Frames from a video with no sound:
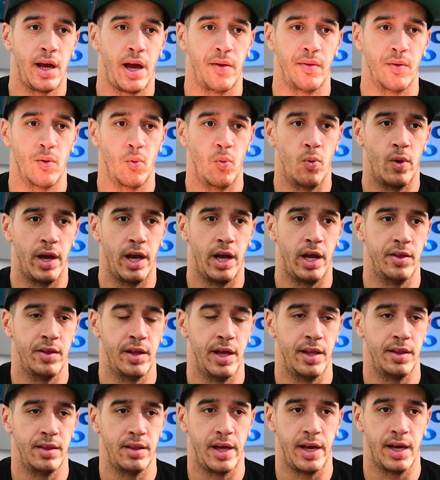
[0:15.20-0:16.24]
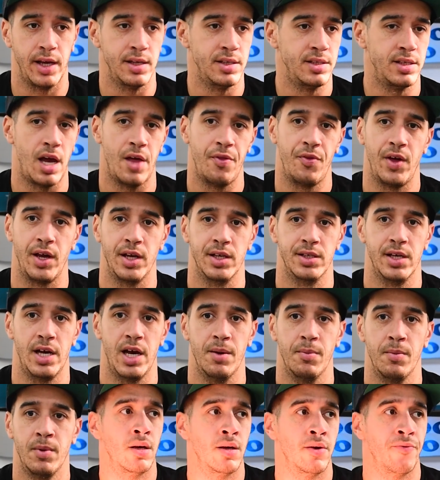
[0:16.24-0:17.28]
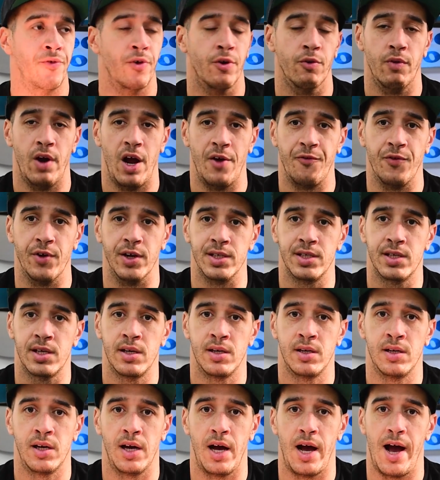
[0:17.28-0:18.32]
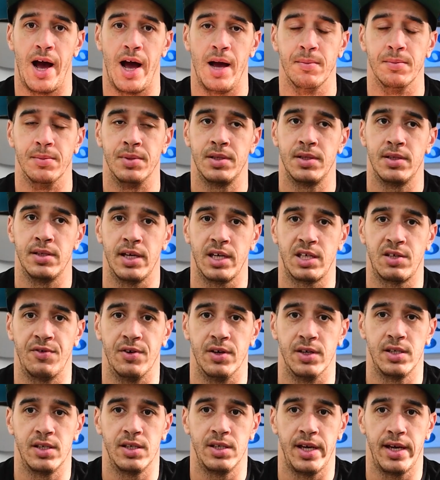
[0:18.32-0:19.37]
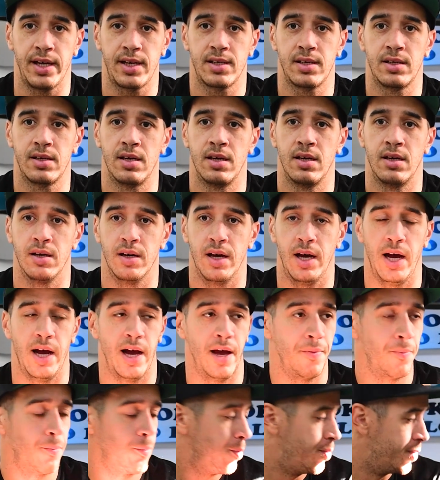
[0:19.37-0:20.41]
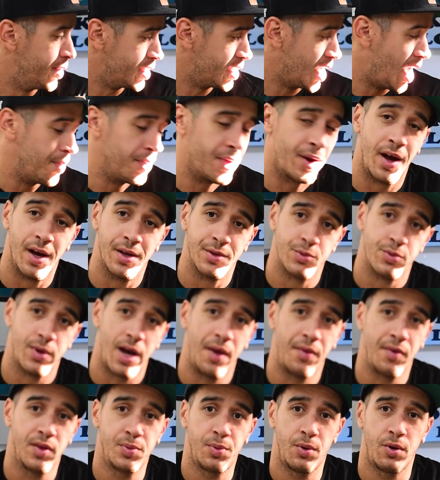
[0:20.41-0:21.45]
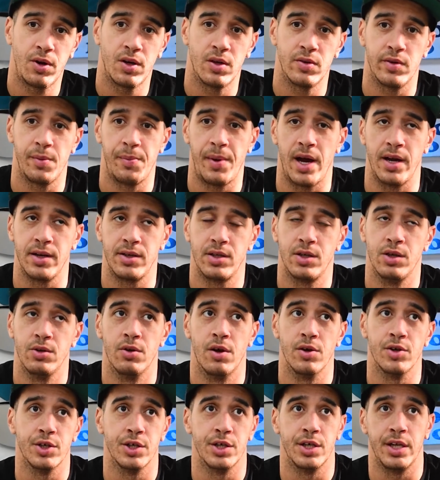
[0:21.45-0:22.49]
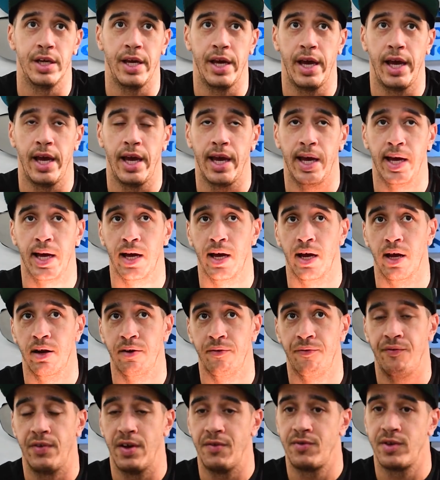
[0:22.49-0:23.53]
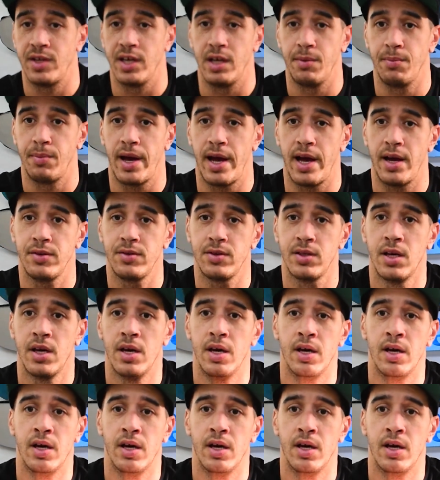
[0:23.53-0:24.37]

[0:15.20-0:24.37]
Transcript: and the way that they set things up. For reference, I'm 6'6". The time that I was riding this board, I was about 215 pounds,